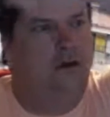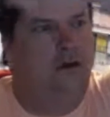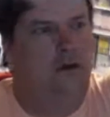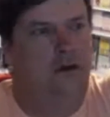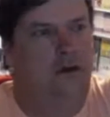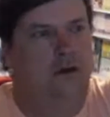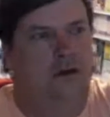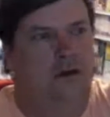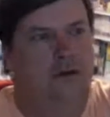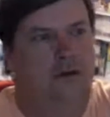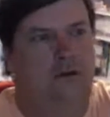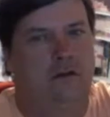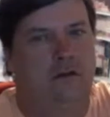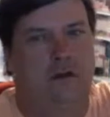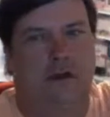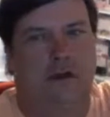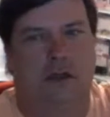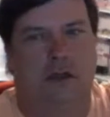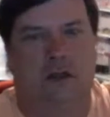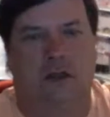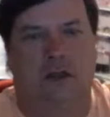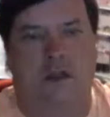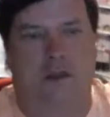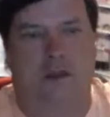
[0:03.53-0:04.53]

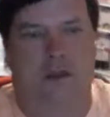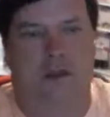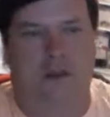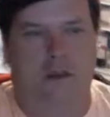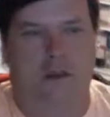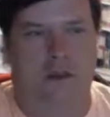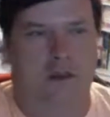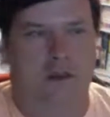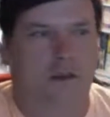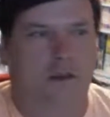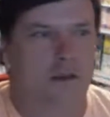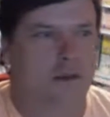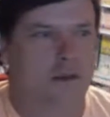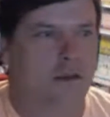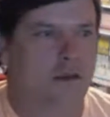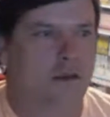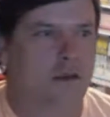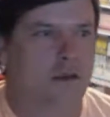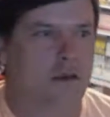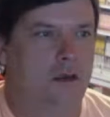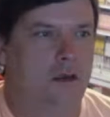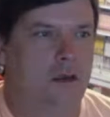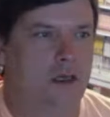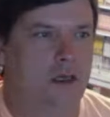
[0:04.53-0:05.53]
Alright, let's see.
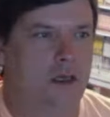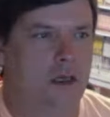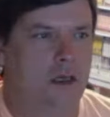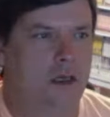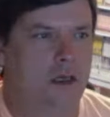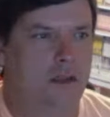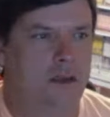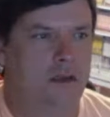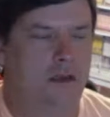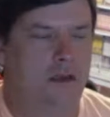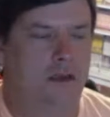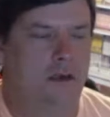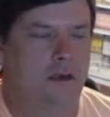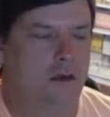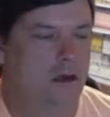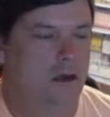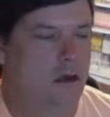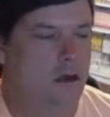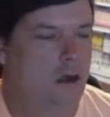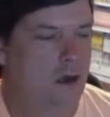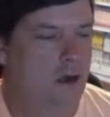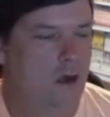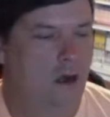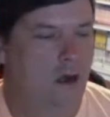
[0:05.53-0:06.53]
Hey, it's on.
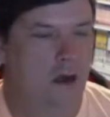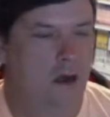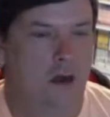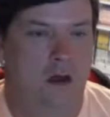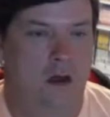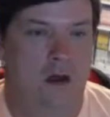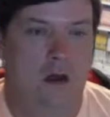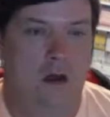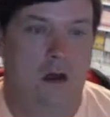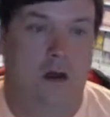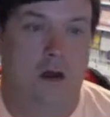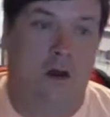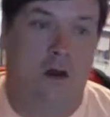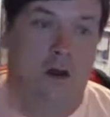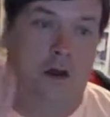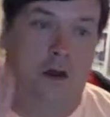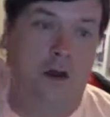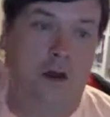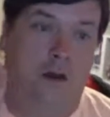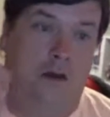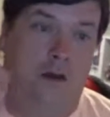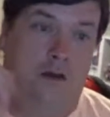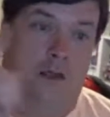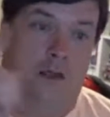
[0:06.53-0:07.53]

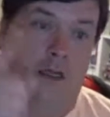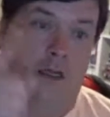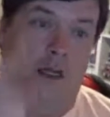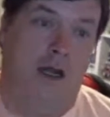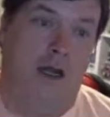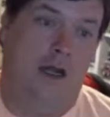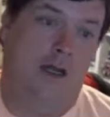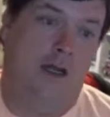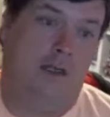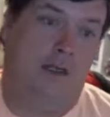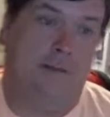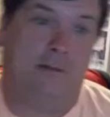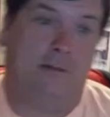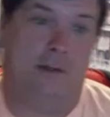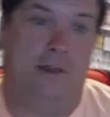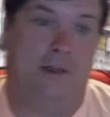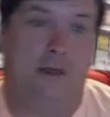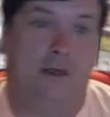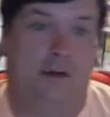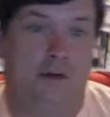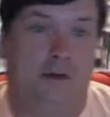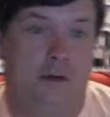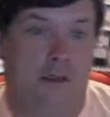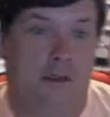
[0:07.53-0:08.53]
Did not expect to
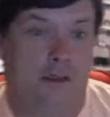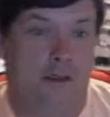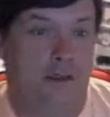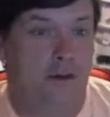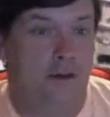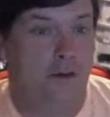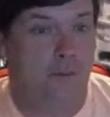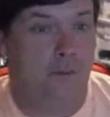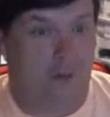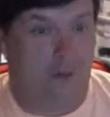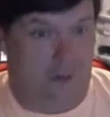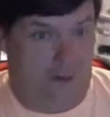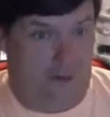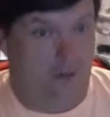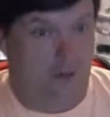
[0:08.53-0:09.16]
do a twofer.